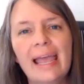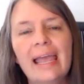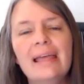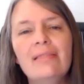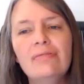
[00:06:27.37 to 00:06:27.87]

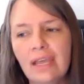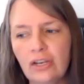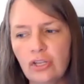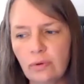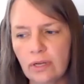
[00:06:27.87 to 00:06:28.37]
and
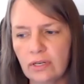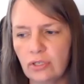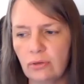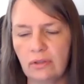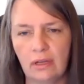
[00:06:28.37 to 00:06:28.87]
then you can
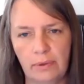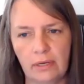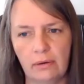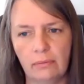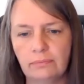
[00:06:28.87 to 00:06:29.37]
do the
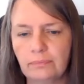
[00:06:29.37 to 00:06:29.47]
appeal.